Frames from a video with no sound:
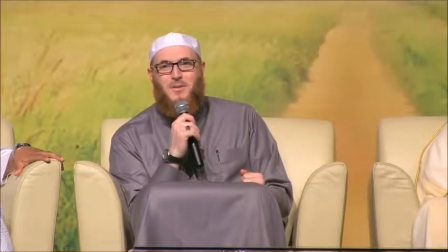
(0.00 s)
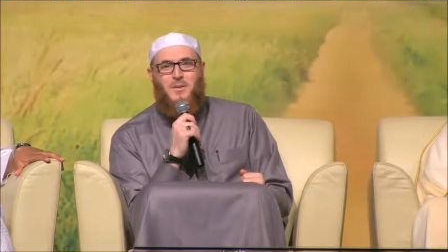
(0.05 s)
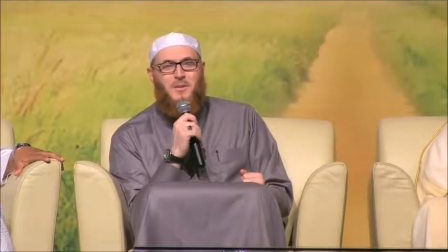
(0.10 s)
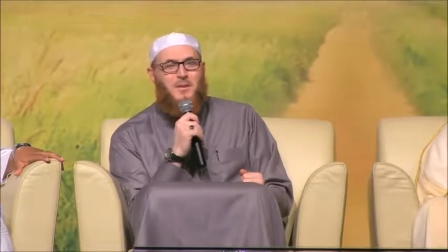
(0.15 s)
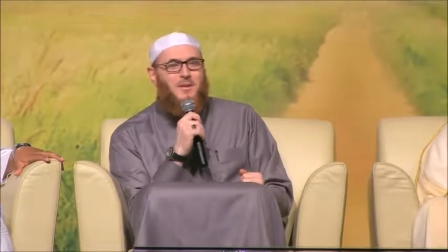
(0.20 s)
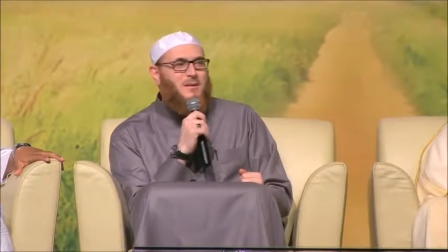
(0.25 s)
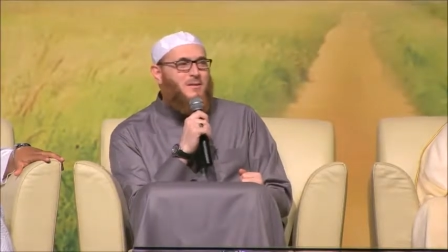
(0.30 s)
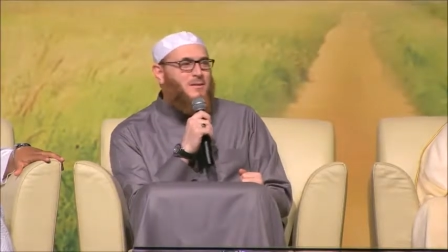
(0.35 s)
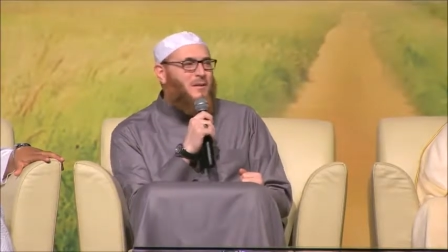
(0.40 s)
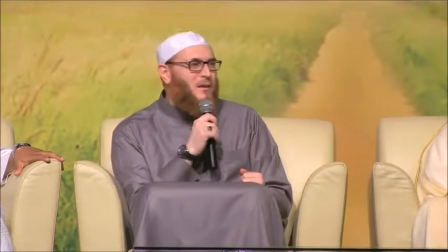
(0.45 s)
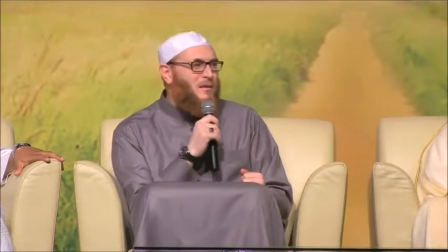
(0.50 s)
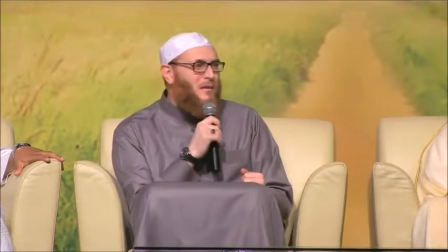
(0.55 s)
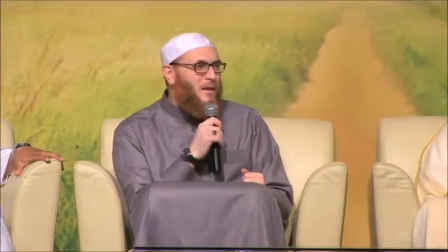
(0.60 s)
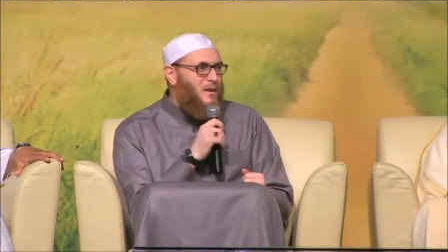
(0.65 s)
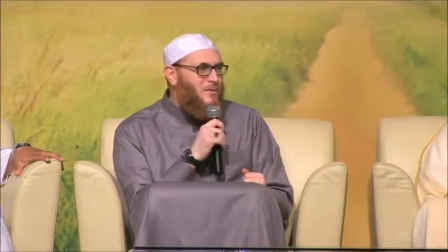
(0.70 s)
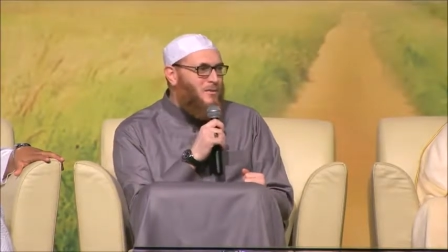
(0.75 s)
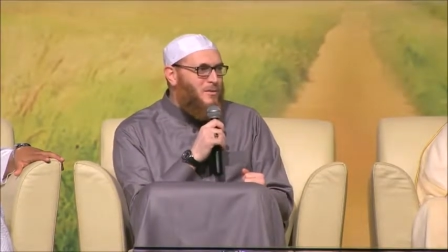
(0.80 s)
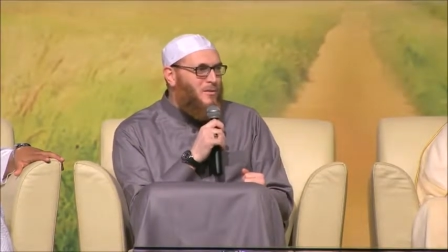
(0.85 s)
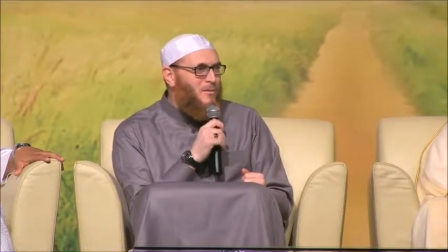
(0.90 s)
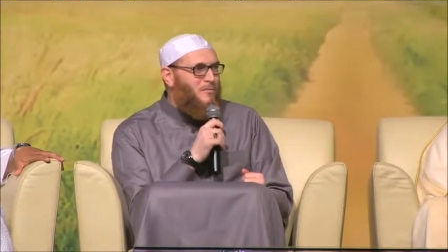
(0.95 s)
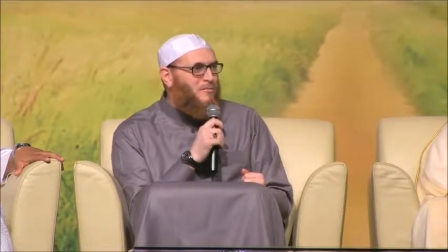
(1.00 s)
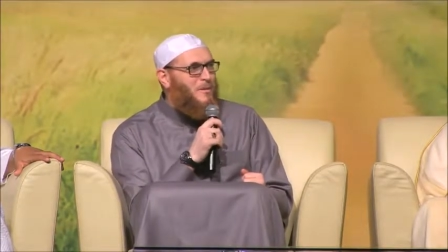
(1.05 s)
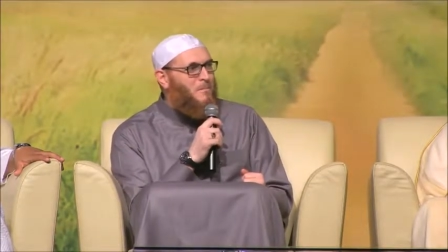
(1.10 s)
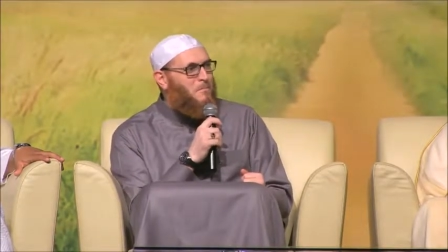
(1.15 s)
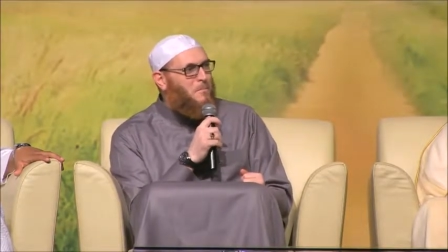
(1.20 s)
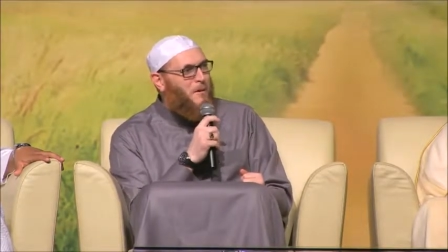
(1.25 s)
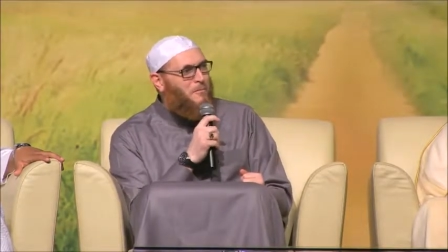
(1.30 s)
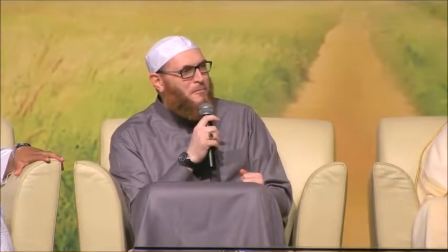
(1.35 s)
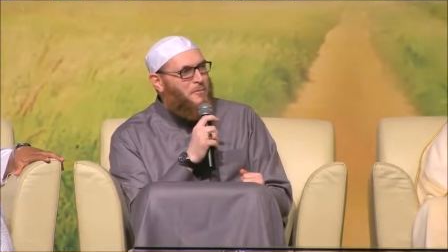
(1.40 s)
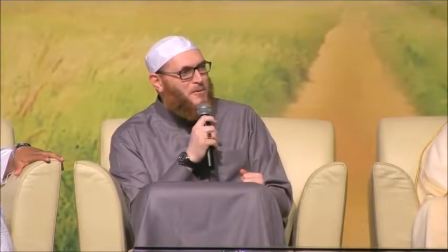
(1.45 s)
to the recitation of
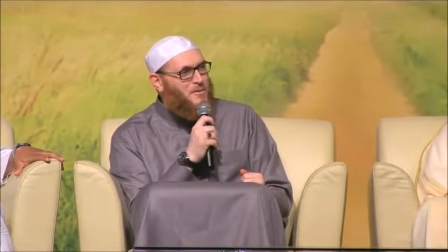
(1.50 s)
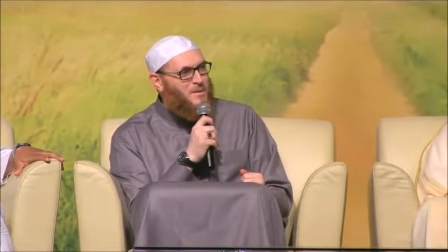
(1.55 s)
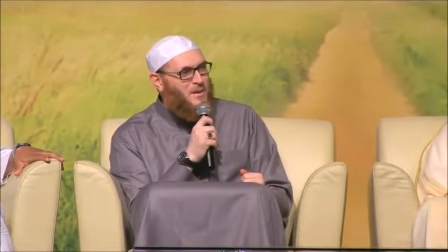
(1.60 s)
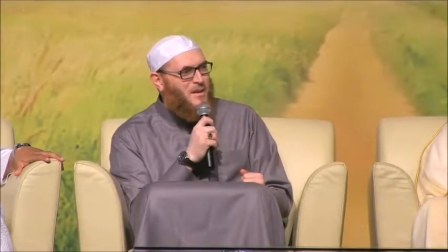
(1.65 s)
the Prophet